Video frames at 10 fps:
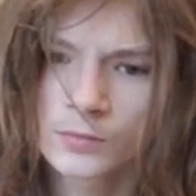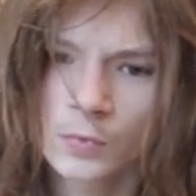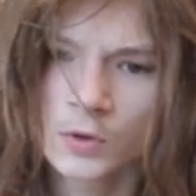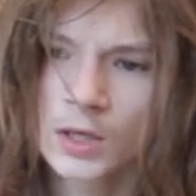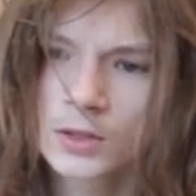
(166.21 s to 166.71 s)

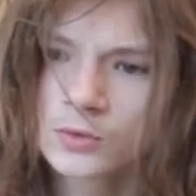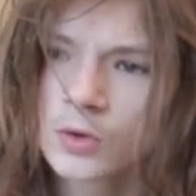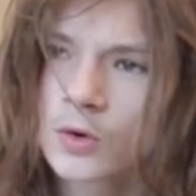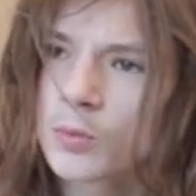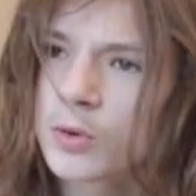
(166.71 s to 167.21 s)
one day you
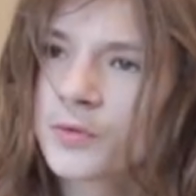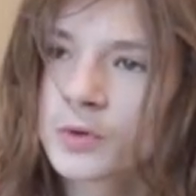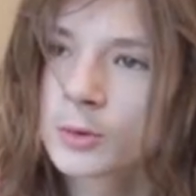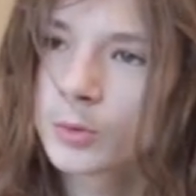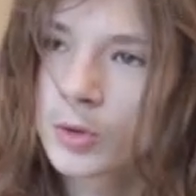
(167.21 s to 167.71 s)
going
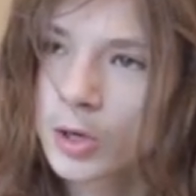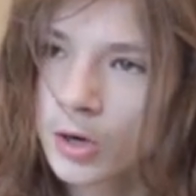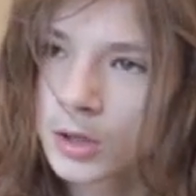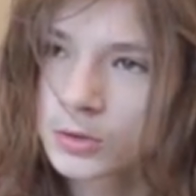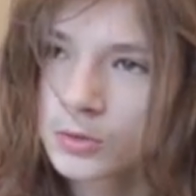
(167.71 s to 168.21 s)
performing with
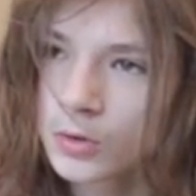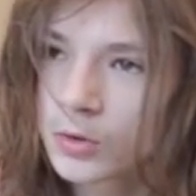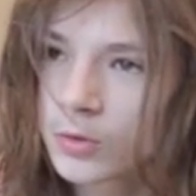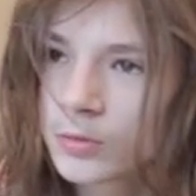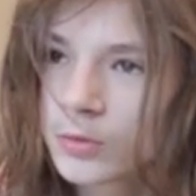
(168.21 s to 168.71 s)
Carti, you
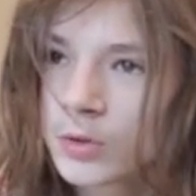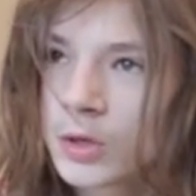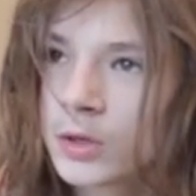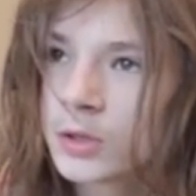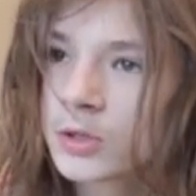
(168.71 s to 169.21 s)
going
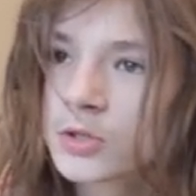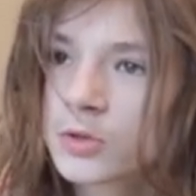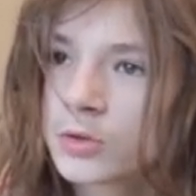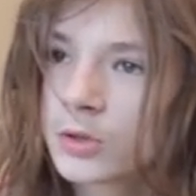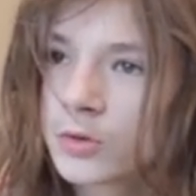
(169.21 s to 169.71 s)
in the
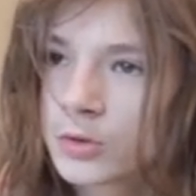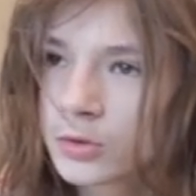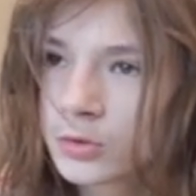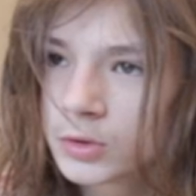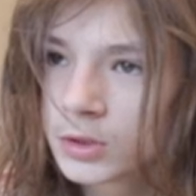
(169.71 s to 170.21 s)
studio
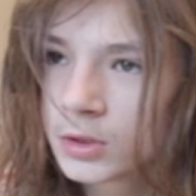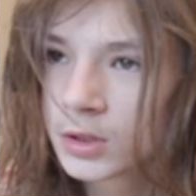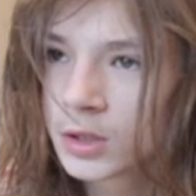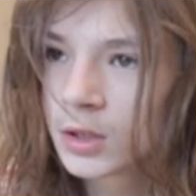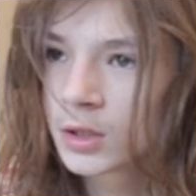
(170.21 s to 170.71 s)
with Uzi,
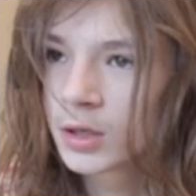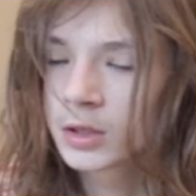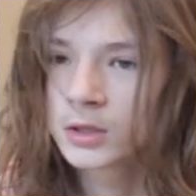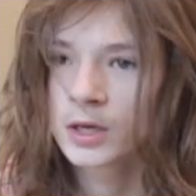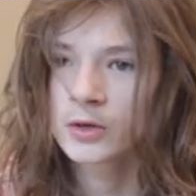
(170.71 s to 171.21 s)
and then the
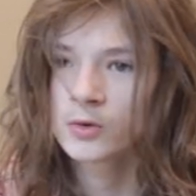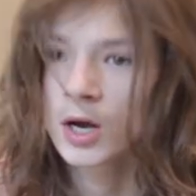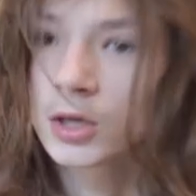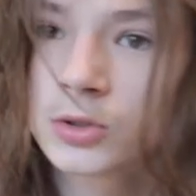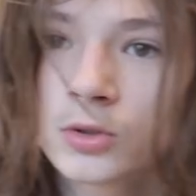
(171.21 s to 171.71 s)
other day you
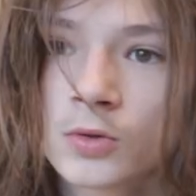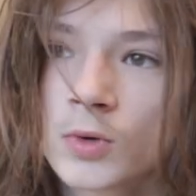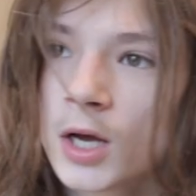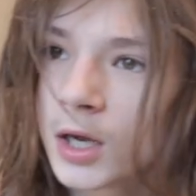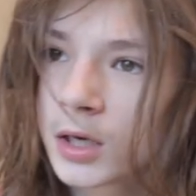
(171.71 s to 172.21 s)
got a song
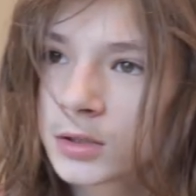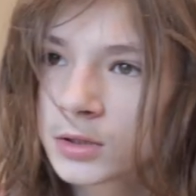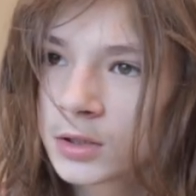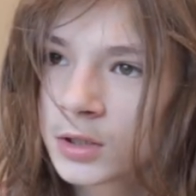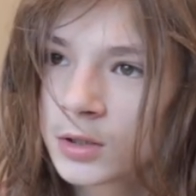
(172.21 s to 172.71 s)
with X.
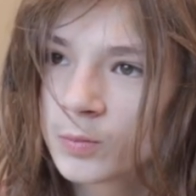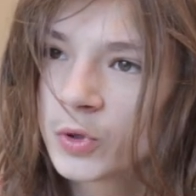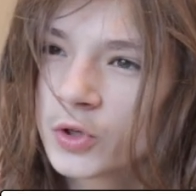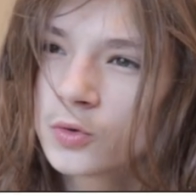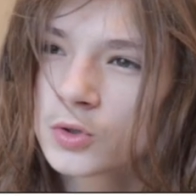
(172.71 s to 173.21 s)
Yeah.
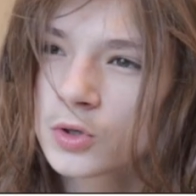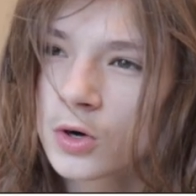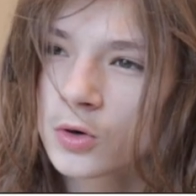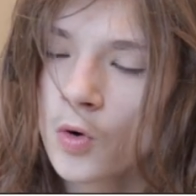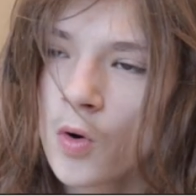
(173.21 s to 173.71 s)
But you was
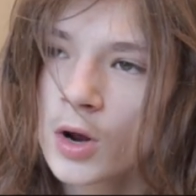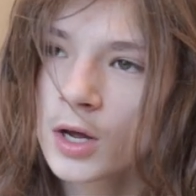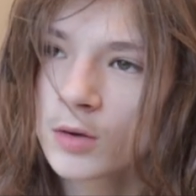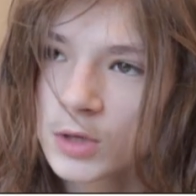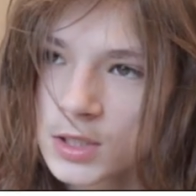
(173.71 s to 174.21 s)
all growing
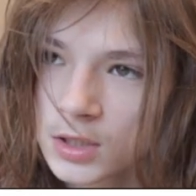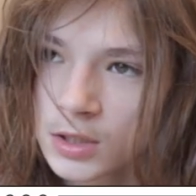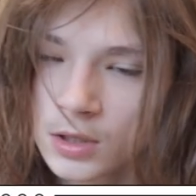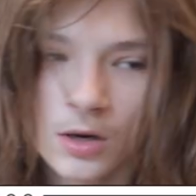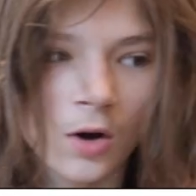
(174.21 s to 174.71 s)
up
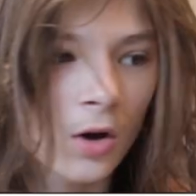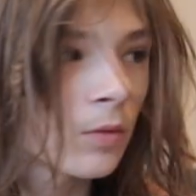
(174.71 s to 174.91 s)
listening to all